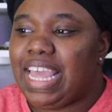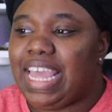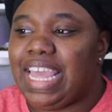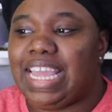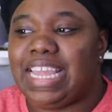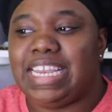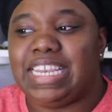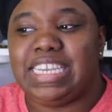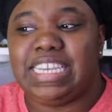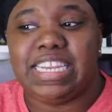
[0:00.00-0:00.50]

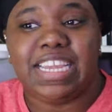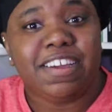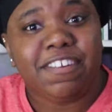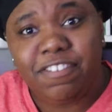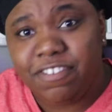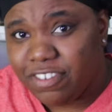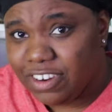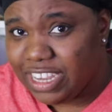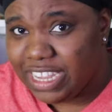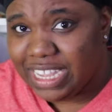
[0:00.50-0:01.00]

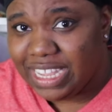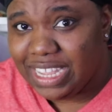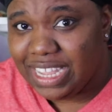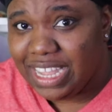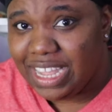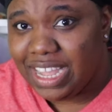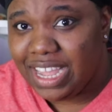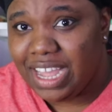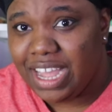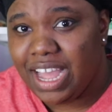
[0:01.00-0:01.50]
indifferent
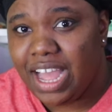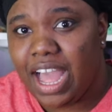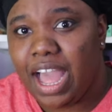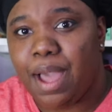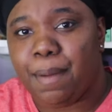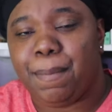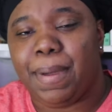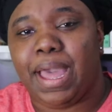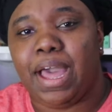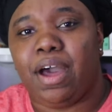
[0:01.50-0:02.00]

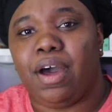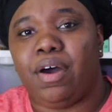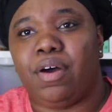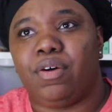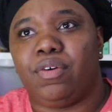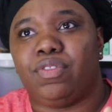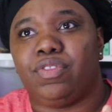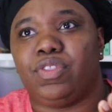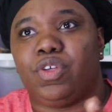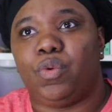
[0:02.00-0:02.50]

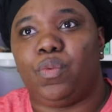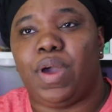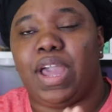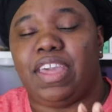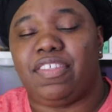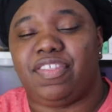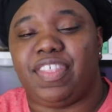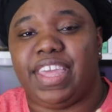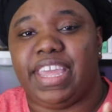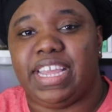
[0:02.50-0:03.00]
about the
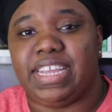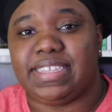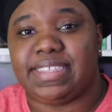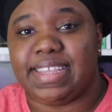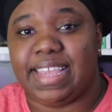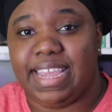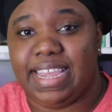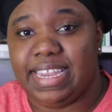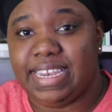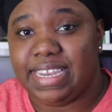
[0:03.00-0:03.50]
way
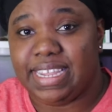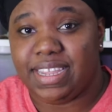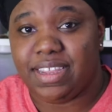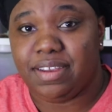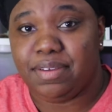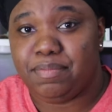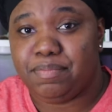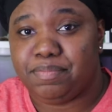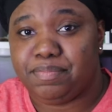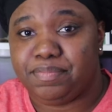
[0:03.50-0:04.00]
things
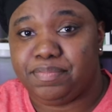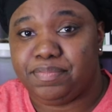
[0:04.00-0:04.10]
ended.